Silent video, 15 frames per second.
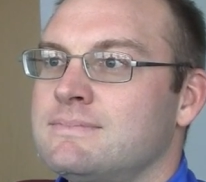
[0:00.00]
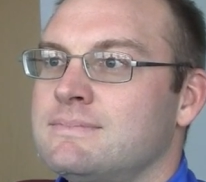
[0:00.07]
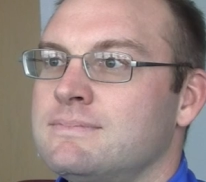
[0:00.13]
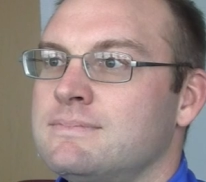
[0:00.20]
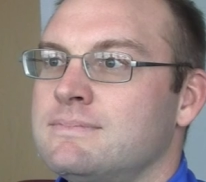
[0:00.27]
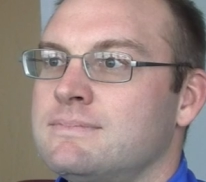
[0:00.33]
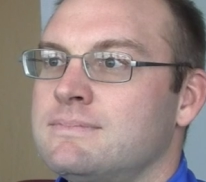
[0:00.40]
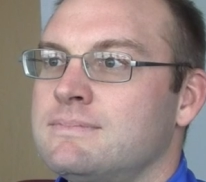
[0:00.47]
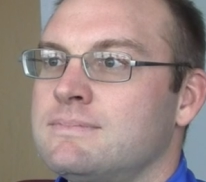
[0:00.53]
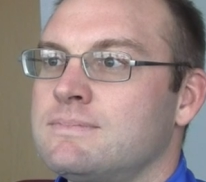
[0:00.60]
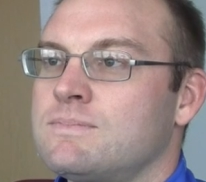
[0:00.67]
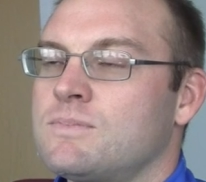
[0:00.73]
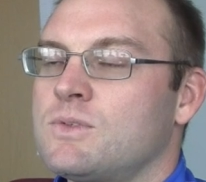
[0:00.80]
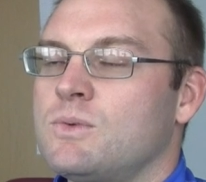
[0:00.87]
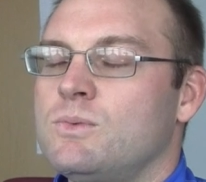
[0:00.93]
that was coming?
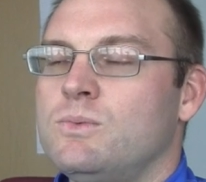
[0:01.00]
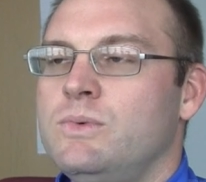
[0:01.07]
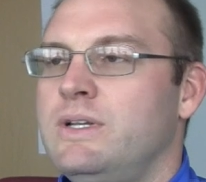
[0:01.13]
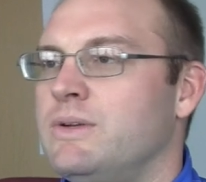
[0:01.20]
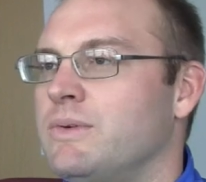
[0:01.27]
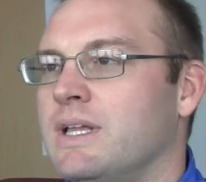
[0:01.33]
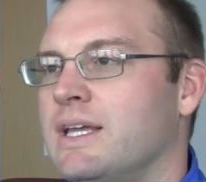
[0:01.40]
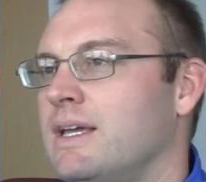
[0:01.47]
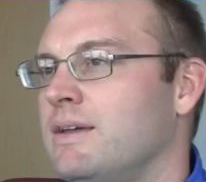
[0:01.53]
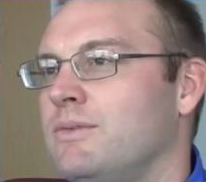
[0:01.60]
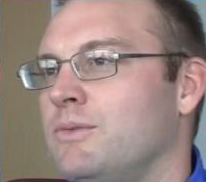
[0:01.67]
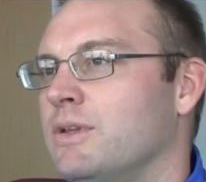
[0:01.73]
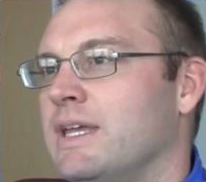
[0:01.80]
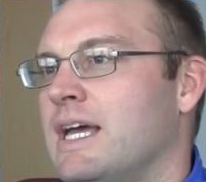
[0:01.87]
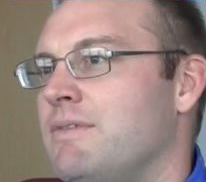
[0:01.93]
We
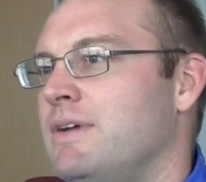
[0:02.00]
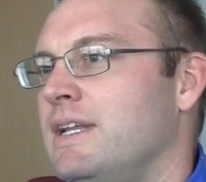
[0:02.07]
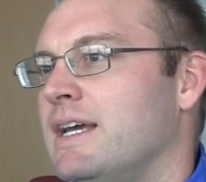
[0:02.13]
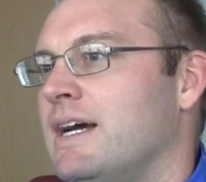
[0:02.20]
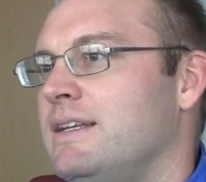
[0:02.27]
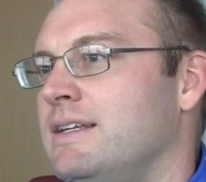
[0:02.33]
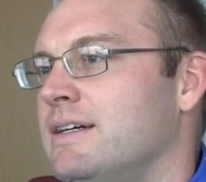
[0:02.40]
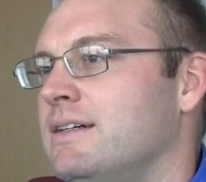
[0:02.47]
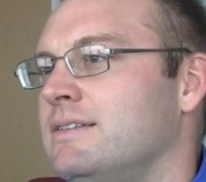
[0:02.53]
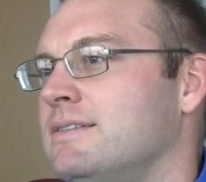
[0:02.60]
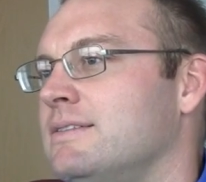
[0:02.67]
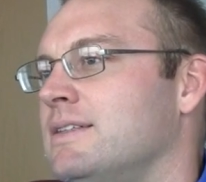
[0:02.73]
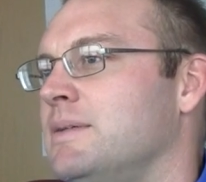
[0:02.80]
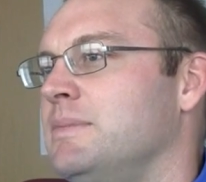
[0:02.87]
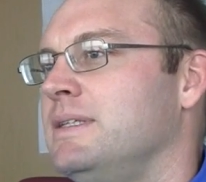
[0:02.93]
didn't really have any idea.
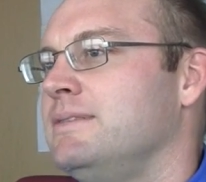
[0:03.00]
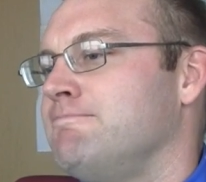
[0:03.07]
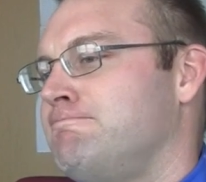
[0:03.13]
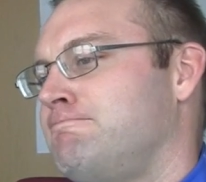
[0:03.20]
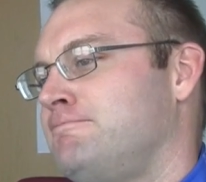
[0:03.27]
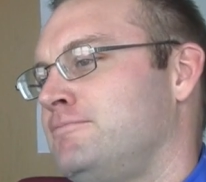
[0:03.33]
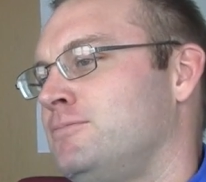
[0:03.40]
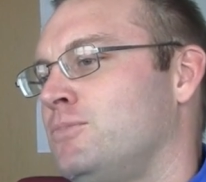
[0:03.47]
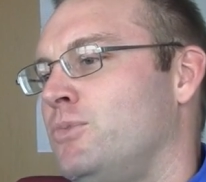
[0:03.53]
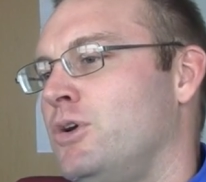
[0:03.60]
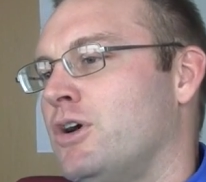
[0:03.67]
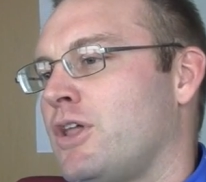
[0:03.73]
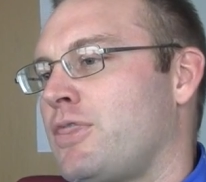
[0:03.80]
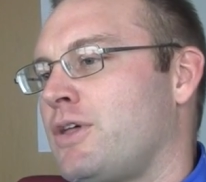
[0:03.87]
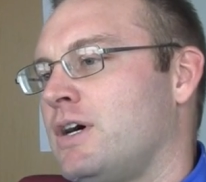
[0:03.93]
I mean,
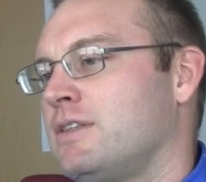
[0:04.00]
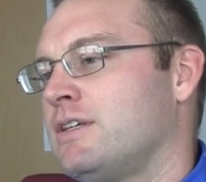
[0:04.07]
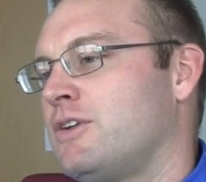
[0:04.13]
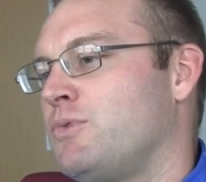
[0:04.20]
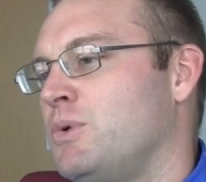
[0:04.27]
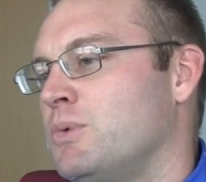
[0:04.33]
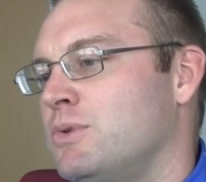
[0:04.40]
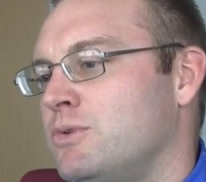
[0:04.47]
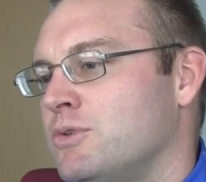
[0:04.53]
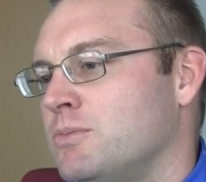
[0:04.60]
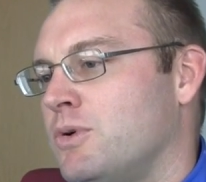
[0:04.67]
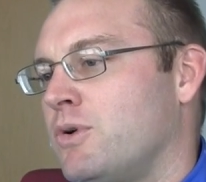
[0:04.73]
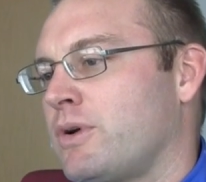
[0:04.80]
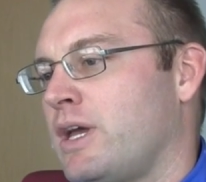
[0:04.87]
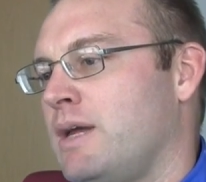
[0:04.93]
we all thought that if we went to a
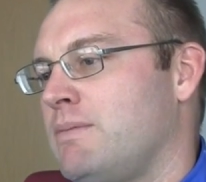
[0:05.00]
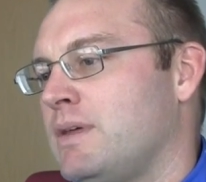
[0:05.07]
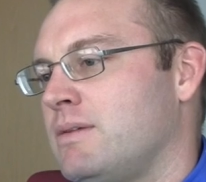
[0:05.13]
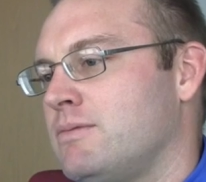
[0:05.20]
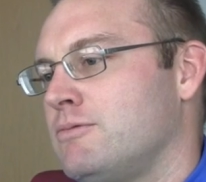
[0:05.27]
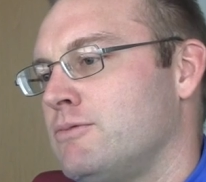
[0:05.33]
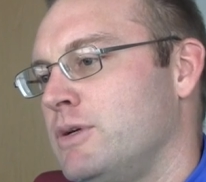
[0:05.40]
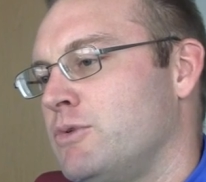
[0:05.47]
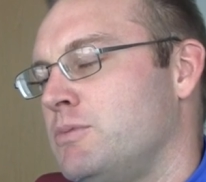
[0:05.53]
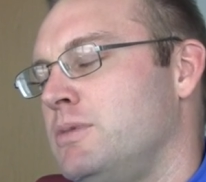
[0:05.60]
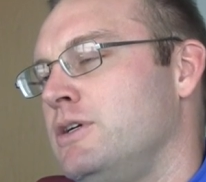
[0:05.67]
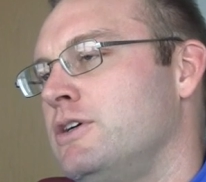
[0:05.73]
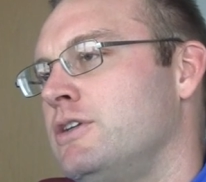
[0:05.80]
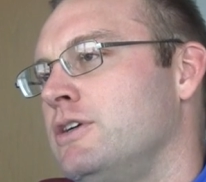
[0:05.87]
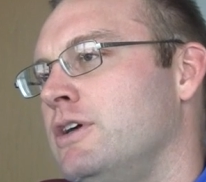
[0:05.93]
bowl game that we would
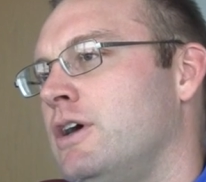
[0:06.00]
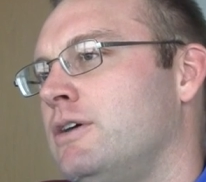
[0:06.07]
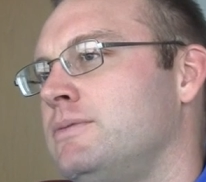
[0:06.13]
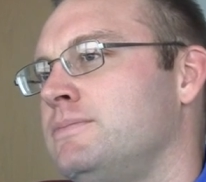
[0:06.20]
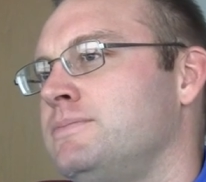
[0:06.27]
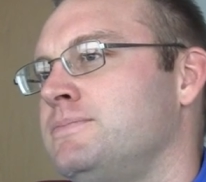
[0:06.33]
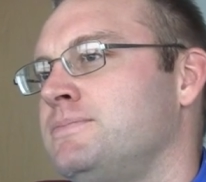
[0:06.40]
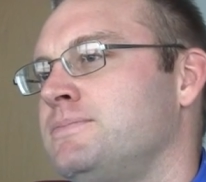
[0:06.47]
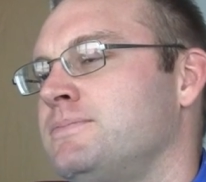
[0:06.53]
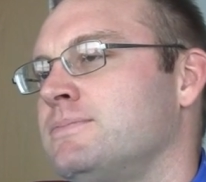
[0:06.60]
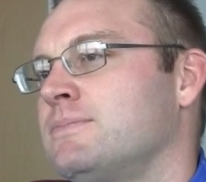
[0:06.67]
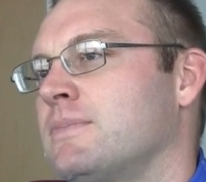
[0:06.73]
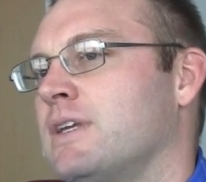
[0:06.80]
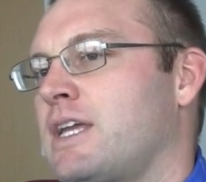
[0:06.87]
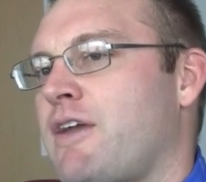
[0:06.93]
be good to go,
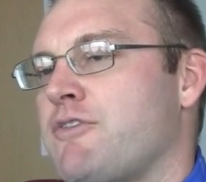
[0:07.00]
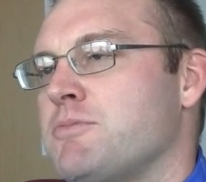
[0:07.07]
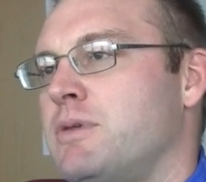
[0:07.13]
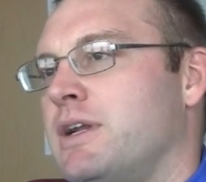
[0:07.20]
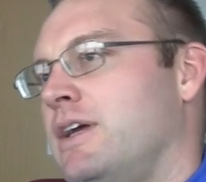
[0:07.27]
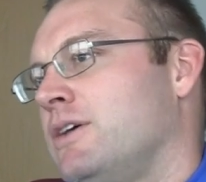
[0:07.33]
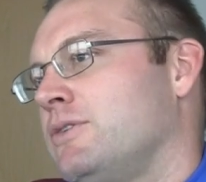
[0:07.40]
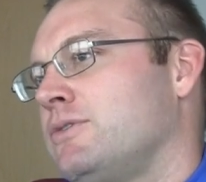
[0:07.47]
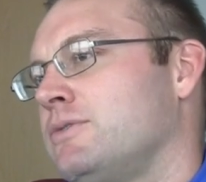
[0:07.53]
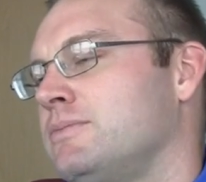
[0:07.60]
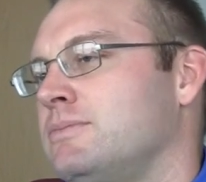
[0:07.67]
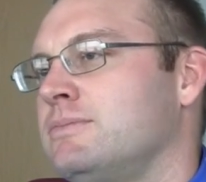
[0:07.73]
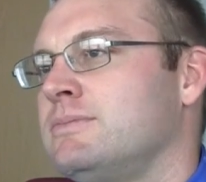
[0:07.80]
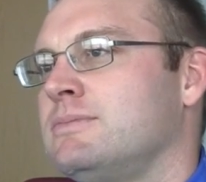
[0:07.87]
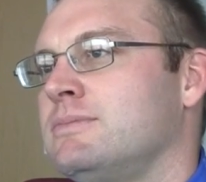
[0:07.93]
like everybody else.
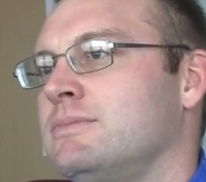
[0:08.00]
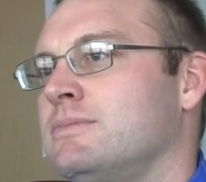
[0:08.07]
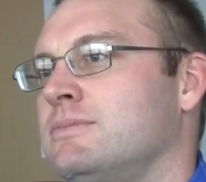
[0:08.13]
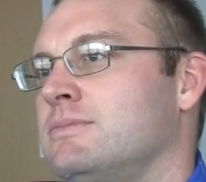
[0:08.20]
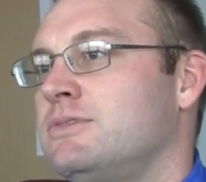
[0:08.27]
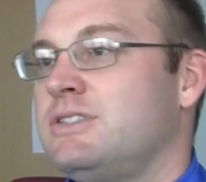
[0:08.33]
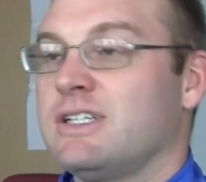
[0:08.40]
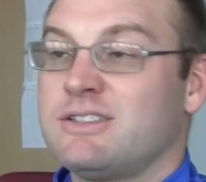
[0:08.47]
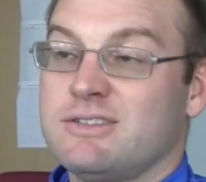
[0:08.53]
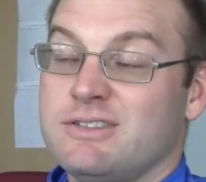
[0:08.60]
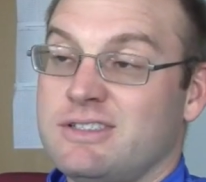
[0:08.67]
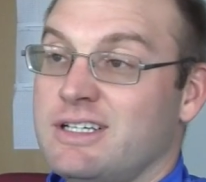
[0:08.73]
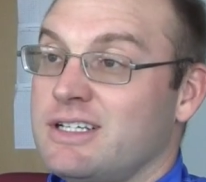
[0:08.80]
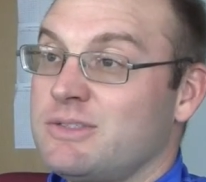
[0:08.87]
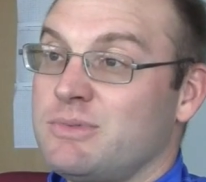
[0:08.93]

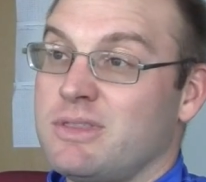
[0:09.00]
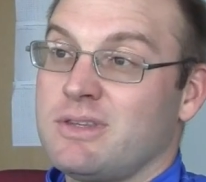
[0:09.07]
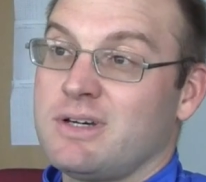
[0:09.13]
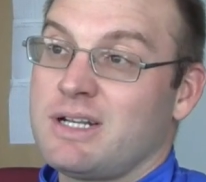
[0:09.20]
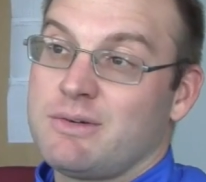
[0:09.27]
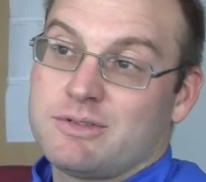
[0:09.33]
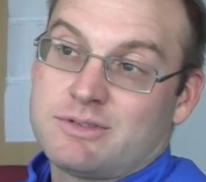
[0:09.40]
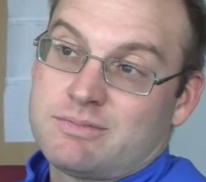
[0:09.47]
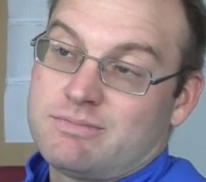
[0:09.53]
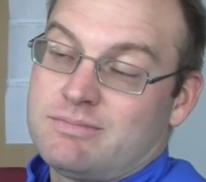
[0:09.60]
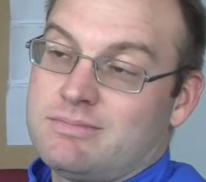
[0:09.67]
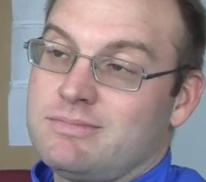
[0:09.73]
6-6, we thought that was